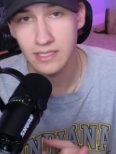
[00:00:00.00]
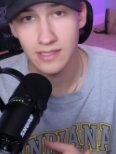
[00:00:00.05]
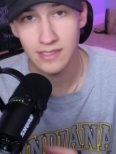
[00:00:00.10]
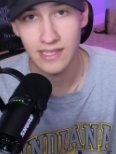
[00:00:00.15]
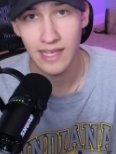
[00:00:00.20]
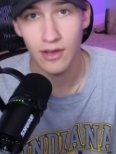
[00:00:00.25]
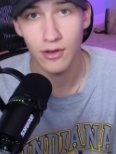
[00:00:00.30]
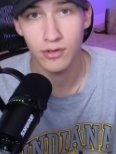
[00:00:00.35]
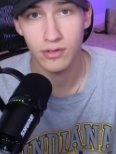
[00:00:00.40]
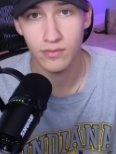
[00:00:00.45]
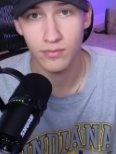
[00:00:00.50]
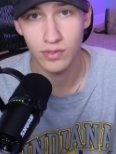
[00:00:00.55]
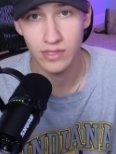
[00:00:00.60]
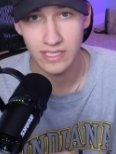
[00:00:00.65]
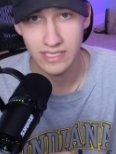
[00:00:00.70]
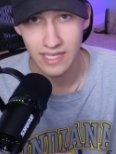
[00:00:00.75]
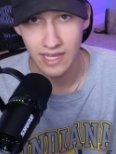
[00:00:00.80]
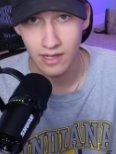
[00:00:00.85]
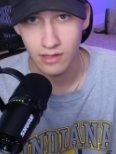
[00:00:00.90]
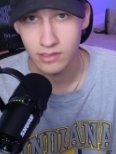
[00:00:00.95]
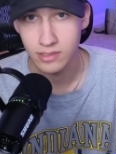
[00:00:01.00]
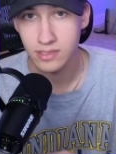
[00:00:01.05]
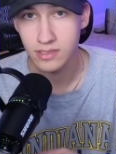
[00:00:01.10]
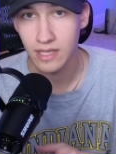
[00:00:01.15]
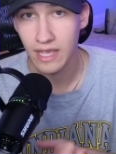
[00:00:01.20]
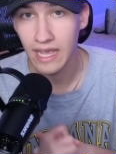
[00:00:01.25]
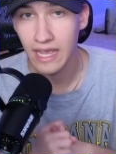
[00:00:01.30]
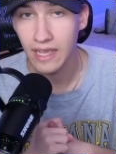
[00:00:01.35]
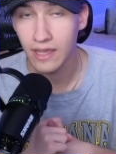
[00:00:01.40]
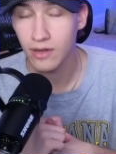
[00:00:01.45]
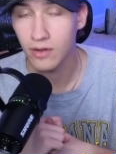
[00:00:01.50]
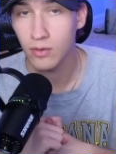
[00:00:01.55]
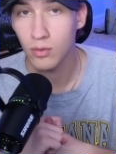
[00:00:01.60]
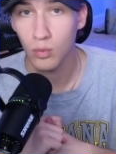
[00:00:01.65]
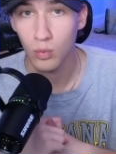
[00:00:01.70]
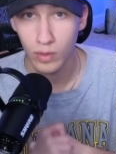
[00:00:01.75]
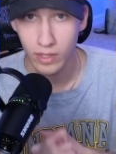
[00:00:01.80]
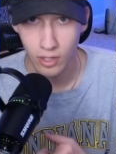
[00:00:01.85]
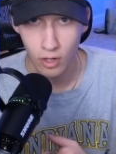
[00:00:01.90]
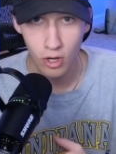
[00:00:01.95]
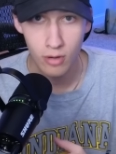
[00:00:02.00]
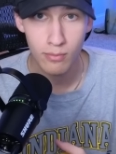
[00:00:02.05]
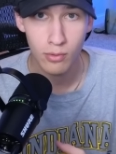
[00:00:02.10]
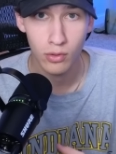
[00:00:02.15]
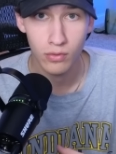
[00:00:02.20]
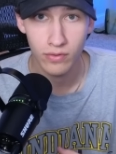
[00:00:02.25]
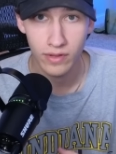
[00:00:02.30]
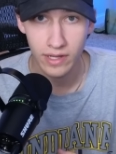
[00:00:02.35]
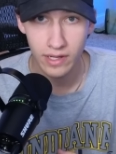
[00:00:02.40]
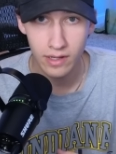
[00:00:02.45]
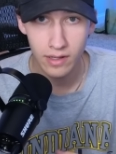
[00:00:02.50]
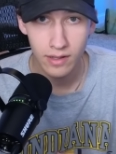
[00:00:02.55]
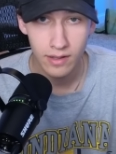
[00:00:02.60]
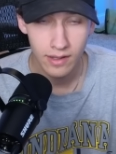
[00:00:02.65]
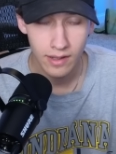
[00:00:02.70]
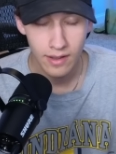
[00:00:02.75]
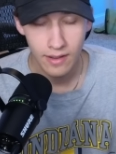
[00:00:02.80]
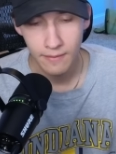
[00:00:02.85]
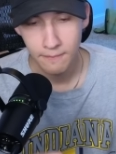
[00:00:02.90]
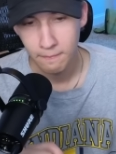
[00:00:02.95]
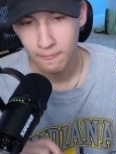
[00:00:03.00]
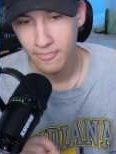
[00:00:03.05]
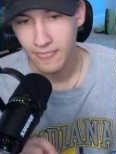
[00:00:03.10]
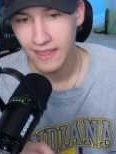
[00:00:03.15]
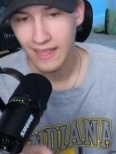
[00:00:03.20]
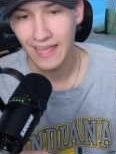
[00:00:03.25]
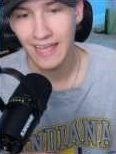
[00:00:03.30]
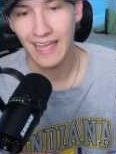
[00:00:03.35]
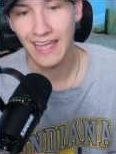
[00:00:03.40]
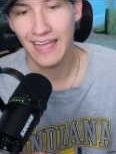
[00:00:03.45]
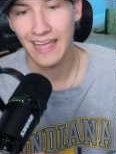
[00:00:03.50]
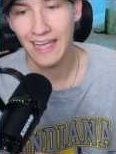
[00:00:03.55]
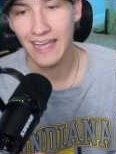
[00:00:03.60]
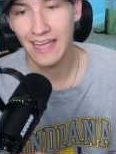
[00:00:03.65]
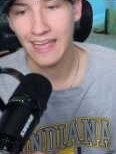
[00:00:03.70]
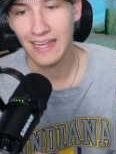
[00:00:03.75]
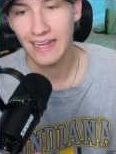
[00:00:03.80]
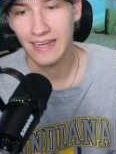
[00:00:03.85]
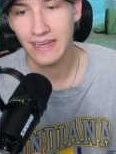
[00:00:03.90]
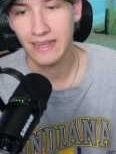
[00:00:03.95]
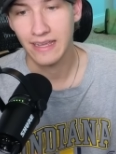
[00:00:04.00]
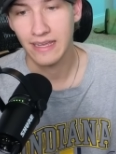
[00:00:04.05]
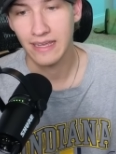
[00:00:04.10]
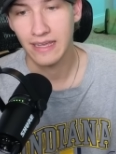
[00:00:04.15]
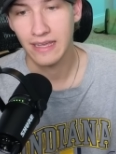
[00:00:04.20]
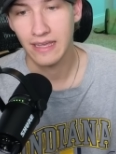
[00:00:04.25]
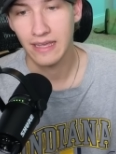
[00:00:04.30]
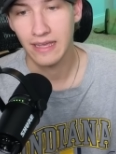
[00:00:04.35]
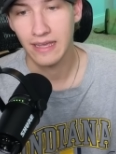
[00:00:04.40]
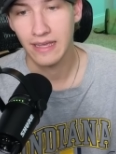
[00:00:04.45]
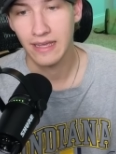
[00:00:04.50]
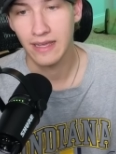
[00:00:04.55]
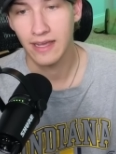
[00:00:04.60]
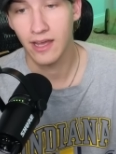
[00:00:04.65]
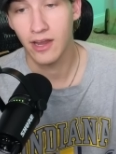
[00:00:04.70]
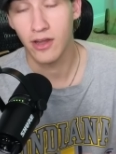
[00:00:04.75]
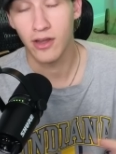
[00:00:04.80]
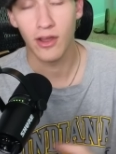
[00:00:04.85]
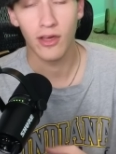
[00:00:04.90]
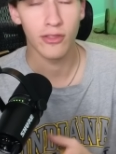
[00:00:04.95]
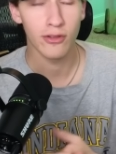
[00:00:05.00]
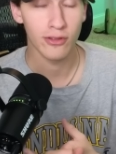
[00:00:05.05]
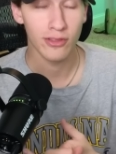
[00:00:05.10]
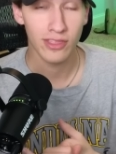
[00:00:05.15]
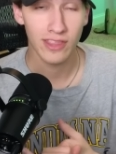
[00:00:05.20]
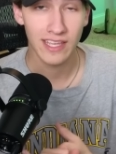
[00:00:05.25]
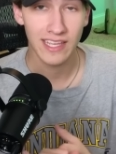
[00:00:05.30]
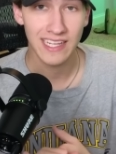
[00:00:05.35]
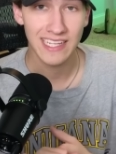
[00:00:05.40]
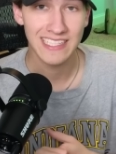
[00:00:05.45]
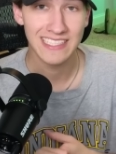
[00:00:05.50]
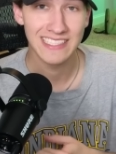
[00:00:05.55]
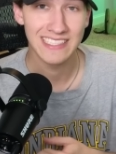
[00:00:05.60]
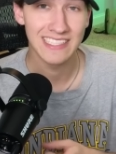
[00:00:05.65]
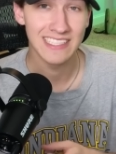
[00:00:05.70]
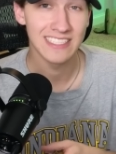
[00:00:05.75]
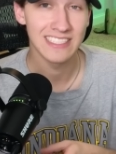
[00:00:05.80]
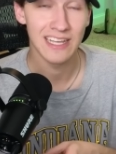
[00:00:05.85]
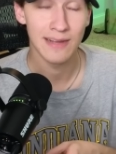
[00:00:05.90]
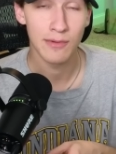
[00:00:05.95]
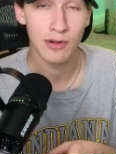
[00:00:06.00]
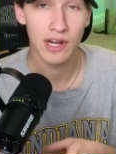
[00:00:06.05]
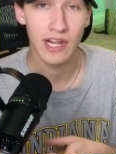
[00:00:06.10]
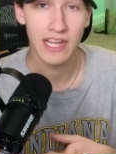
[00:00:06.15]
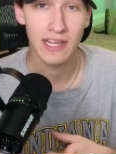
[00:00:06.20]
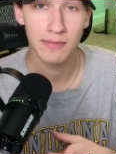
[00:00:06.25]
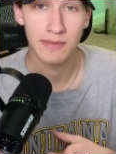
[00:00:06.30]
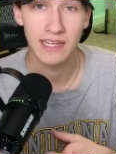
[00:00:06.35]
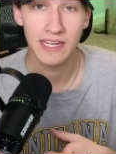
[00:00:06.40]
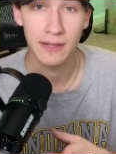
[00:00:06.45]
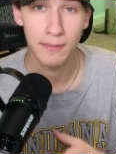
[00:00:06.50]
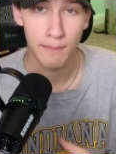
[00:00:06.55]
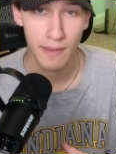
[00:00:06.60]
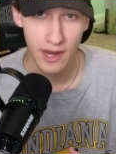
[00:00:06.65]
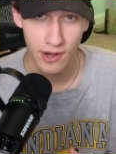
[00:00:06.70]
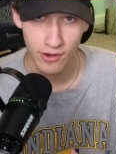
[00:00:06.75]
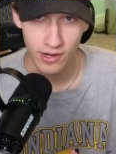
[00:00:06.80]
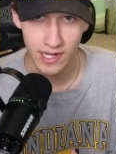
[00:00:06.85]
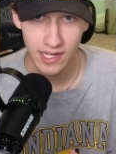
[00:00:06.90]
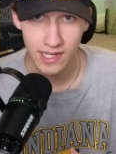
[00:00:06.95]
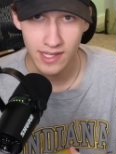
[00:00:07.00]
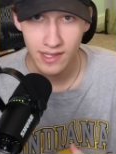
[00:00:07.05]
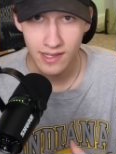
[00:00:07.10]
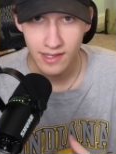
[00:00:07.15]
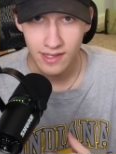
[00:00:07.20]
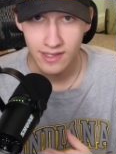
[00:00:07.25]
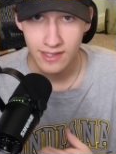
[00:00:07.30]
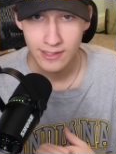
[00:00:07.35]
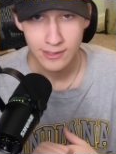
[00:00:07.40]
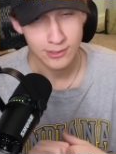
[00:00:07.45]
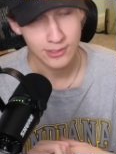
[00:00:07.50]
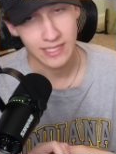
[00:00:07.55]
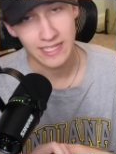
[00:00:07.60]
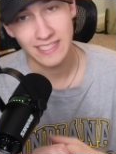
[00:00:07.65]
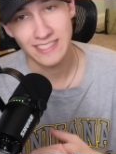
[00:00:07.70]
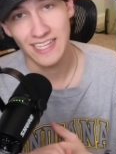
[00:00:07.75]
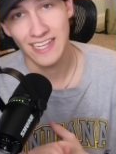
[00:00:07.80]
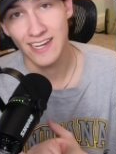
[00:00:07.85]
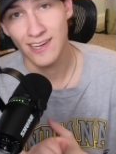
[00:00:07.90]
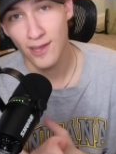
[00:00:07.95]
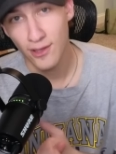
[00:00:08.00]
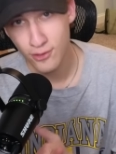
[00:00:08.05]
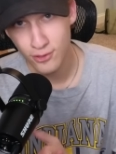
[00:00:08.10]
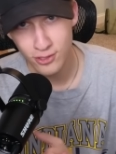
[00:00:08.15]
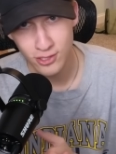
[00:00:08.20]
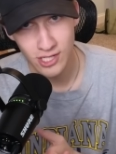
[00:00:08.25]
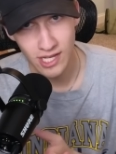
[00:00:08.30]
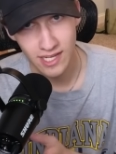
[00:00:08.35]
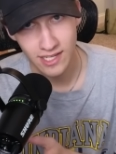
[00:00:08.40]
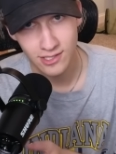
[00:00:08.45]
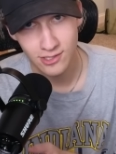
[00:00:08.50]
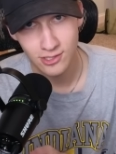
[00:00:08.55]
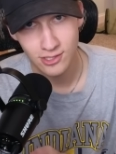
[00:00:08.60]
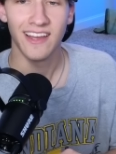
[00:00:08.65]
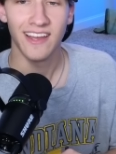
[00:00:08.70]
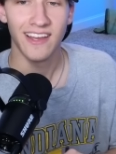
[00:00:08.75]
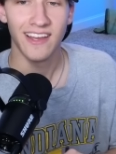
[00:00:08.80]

is out for this house, and we are moving. And another thing is this summer I am getting married. So that is another change.